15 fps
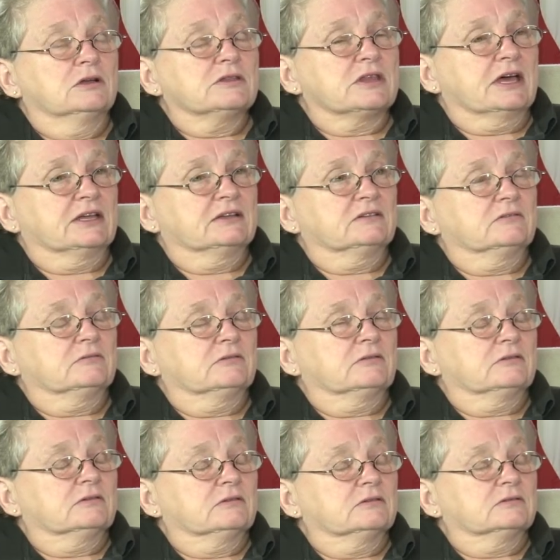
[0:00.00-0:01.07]
that
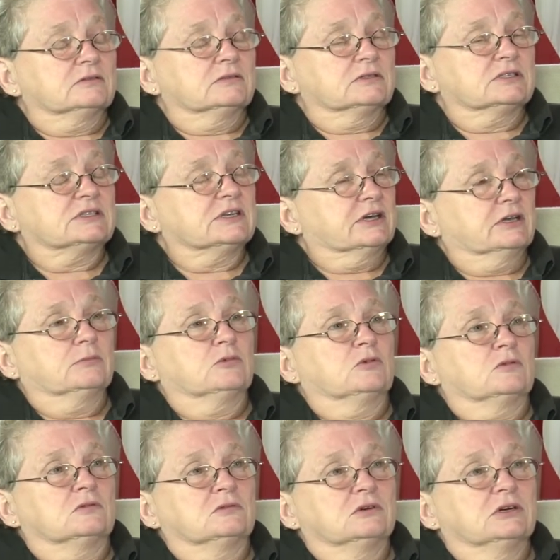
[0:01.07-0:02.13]

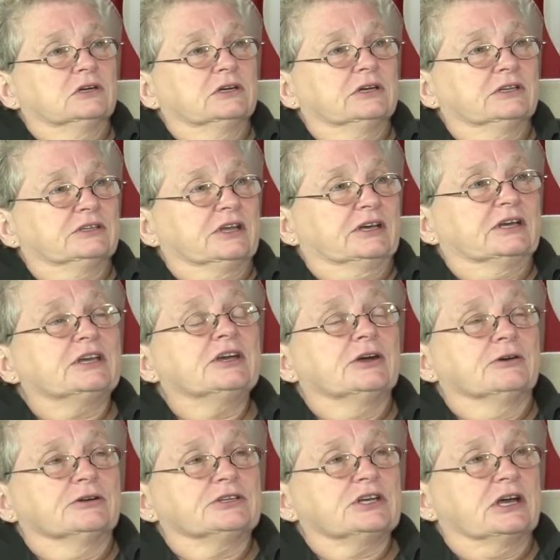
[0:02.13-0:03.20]
stable and that
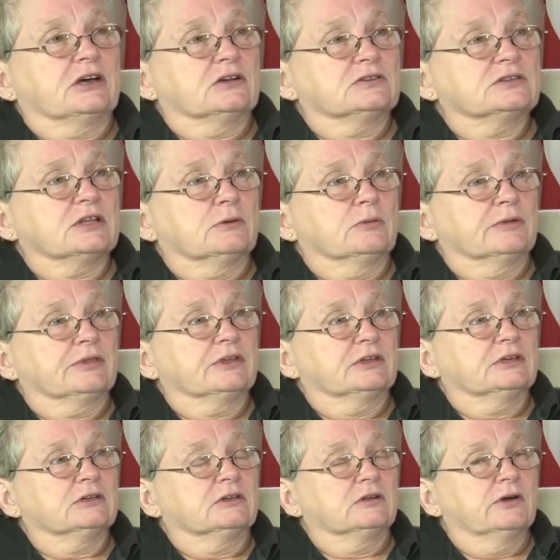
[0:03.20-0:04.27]
carriage house, they were
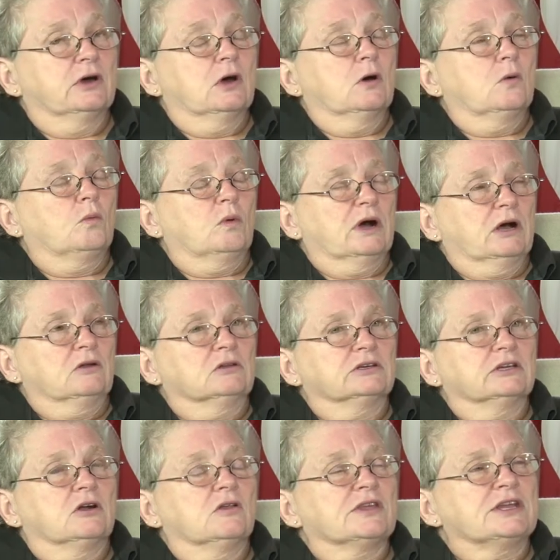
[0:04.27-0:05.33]
thinking, wow, look
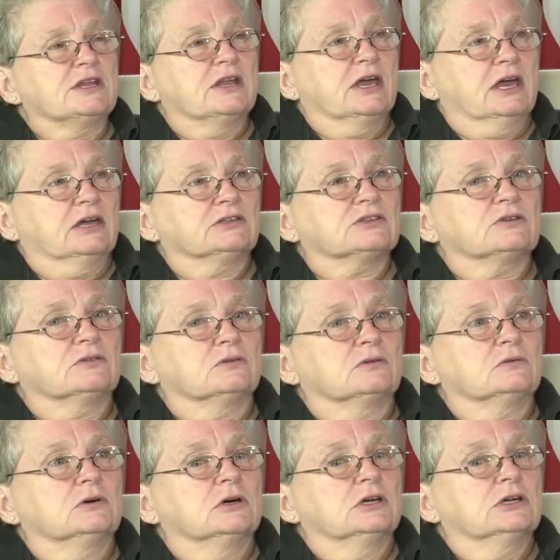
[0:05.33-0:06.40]
at all the
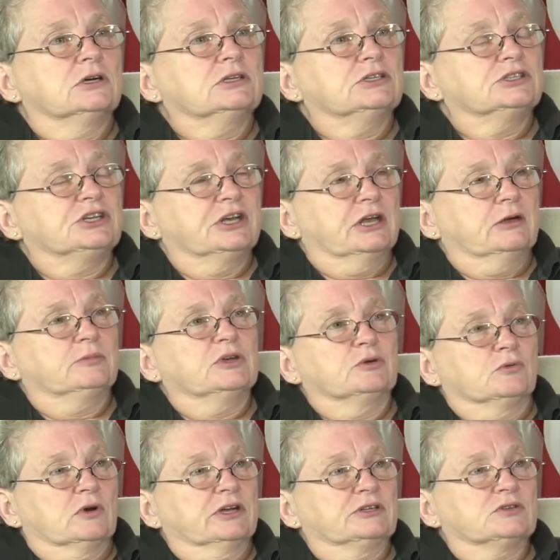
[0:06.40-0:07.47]
national
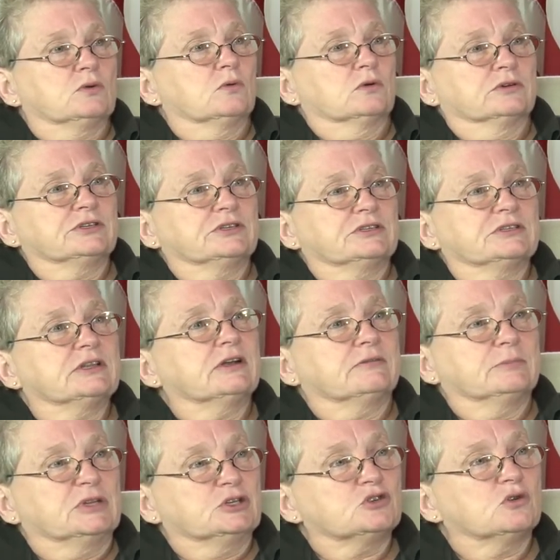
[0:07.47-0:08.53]
champion racehorses that
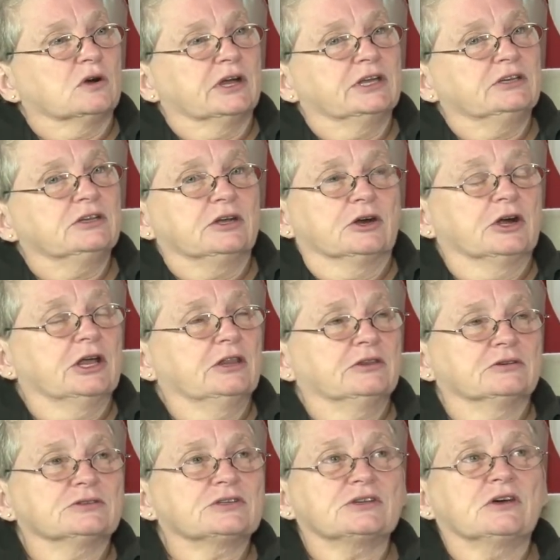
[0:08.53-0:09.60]
have been trained here, and there's